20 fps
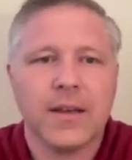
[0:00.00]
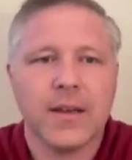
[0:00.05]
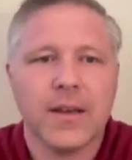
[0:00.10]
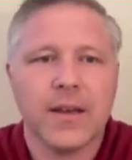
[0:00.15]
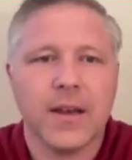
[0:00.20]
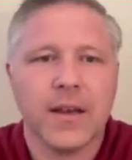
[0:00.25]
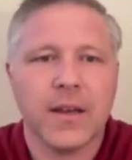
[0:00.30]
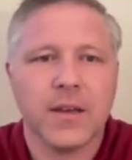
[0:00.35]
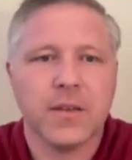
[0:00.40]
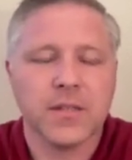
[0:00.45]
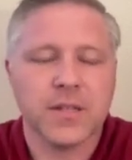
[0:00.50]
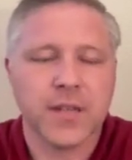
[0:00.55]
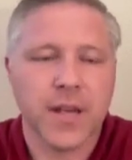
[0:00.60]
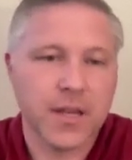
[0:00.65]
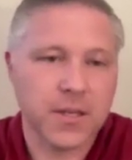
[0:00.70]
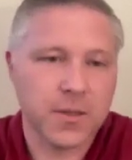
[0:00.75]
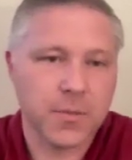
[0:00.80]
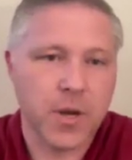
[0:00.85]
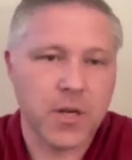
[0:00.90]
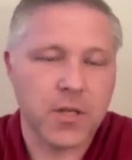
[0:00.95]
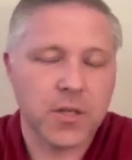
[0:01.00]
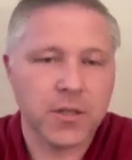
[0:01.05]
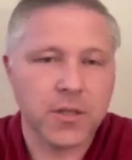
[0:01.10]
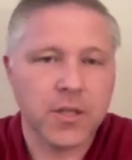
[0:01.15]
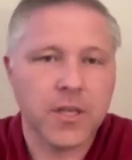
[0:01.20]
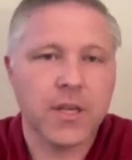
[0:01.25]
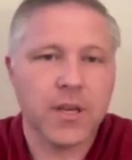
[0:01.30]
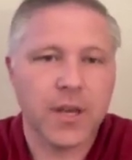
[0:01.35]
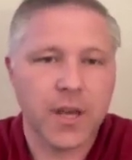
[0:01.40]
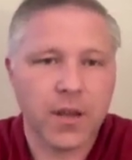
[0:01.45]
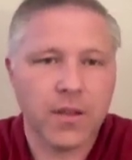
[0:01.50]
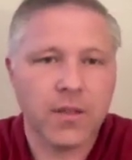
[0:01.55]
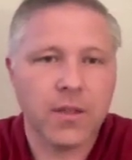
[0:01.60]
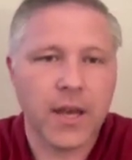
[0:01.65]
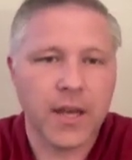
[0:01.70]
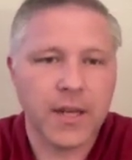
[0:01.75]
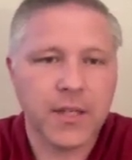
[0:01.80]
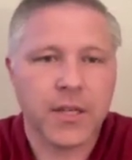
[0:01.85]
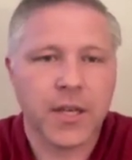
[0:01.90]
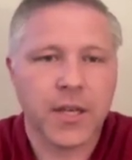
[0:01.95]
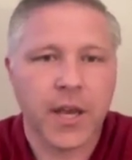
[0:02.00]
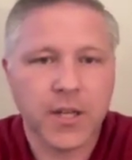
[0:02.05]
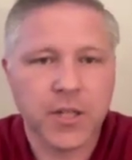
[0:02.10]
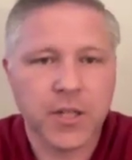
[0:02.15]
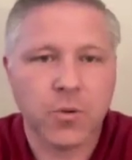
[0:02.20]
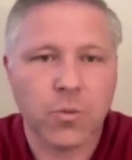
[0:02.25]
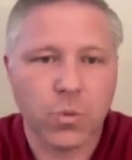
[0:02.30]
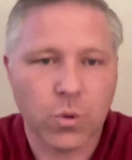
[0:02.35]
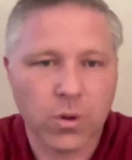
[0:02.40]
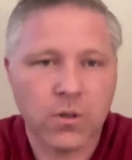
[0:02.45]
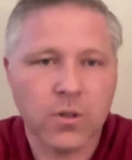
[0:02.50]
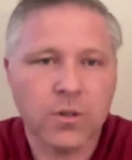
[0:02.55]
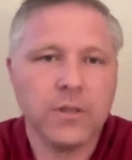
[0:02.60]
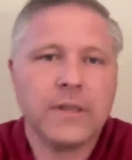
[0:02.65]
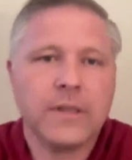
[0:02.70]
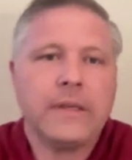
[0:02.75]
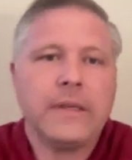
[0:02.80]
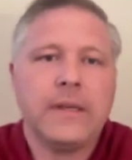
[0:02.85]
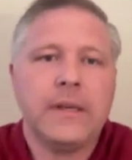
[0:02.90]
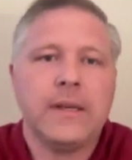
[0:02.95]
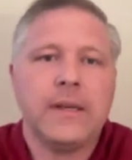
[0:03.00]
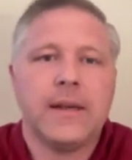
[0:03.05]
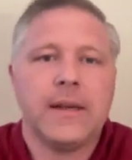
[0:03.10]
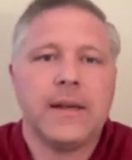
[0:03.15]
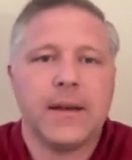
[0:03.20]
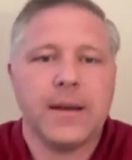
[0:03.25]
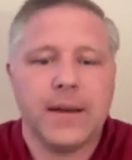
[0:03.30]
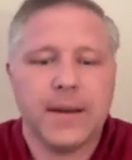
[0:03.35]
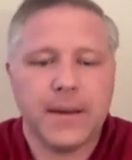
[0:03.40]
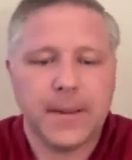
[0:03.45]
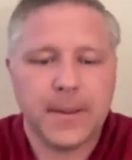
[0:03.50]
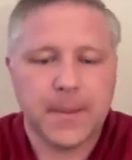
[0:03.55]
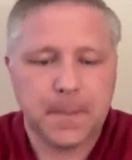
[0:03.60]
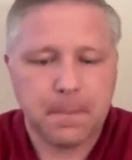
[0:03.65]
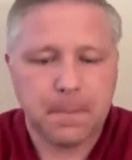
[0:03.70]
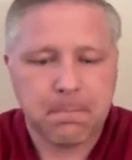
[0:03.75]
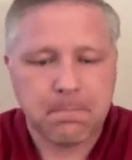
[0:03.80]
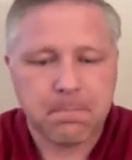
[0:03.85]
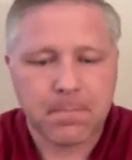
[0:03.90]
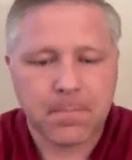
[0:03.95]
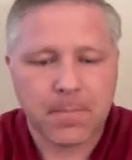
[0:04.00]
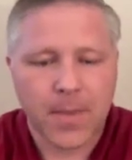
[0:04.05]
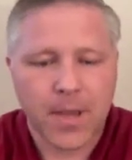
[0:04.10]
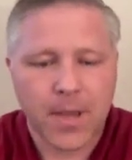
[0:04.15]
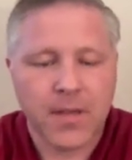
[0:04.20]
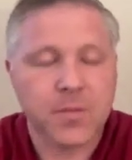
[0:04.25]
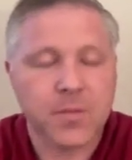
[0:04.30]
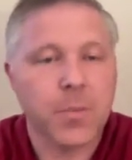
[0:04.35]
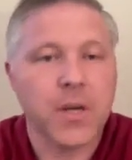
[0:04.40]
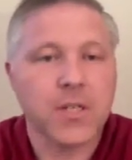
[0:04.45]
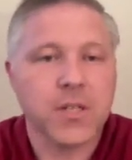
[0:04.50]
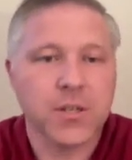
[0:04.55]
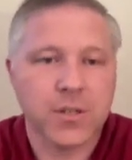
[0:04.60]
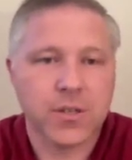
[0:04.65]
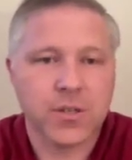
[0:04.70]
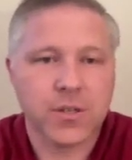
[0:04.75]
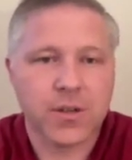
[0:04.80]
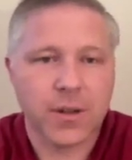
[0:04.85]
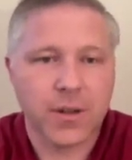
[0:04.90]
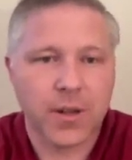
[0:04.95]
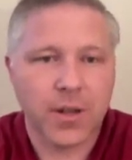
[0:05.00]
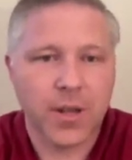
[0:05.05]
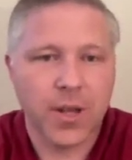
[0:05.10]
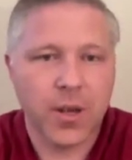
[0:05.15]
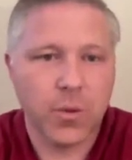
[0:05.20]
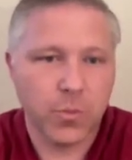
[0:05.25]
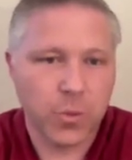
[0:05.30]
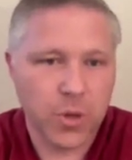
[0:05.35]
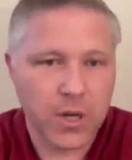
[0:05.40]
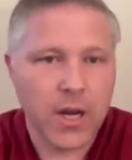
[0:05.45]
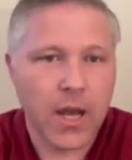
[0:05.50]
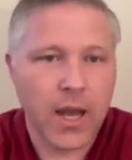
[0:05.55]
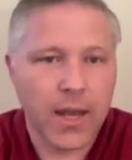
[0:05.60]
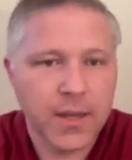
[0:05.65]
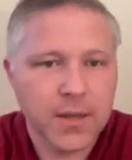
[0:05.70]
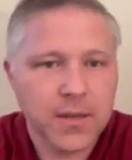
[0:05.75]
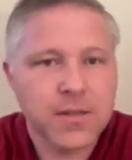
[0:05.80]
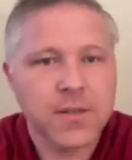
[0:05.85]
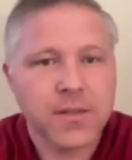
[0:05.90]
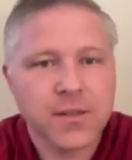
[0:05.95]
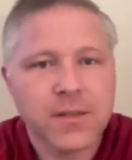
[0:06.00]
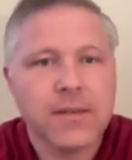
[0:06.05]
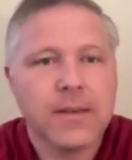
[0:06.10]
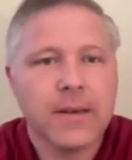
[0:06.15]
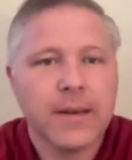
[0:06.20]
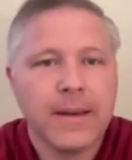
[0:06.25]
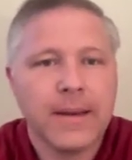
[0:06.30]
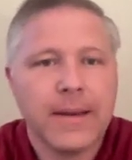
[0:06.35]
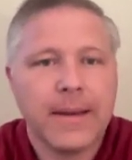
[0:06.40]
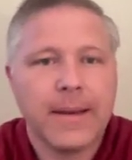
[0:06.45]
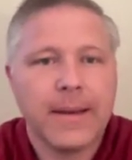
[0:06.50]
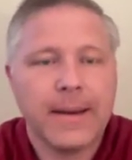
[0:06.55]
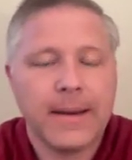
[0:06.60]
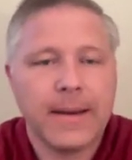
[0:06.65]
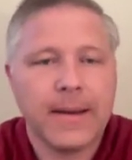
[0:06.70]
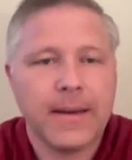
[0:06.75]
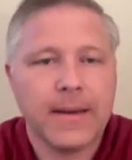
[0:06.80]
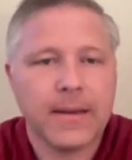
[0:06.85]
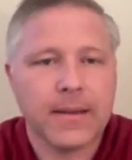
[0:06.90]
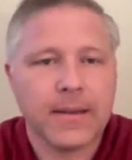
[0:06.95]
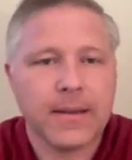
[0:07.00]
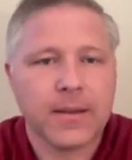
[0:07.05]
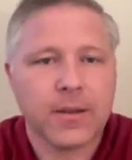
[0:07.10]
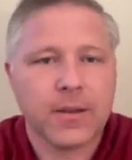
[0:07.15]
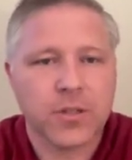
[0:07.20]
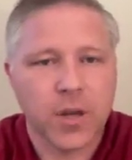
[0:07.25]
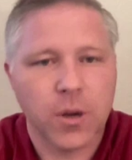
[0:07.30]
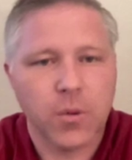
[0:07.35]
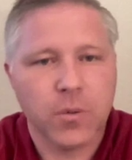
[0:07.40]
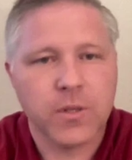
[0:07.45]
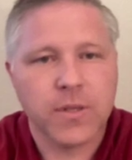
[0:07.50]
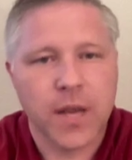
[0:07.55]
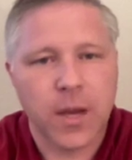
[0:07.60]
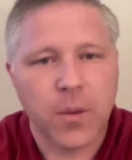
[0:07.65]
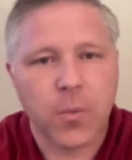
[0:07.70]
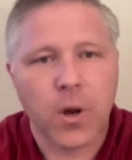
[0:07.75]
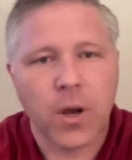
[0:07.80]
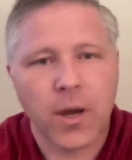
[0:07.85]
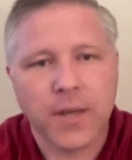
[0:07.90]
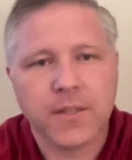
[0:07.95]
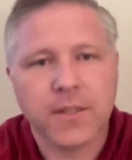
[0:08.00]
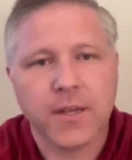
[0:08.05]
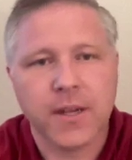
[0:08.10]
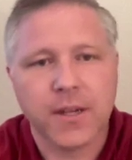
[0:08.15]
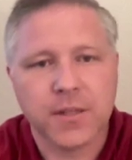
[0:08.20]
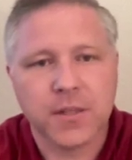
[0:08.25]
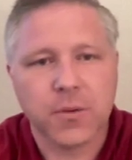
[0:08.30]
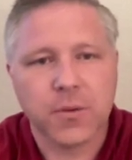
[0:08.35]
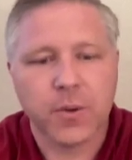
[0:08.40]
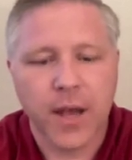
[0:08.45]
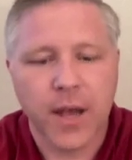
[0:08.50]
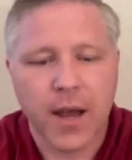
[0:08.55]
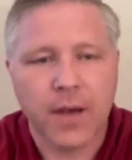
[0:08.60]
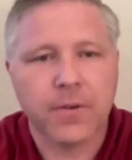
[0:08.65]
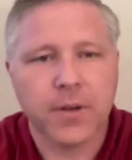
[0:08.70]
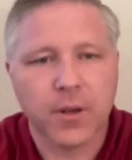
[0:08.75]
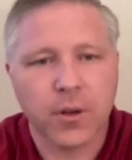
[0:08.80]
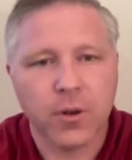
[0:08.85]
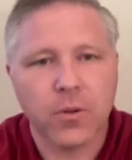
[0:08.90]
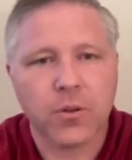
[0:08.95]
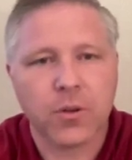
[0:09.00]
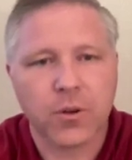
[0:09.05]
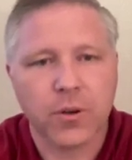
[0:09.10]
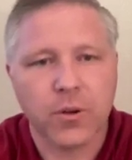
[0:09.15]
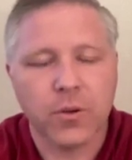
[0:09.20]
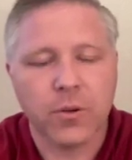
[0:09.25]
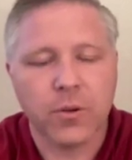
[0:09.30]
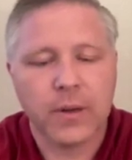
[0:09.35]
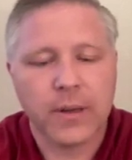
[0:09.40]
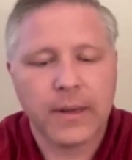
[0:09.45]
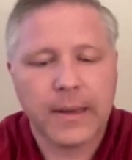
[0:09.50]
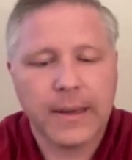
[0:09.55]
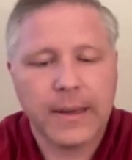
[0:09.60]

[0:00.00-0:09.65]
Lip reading: I'd say, especially in the education world, um, as much as it would be nice, there's always that process that we have to go through.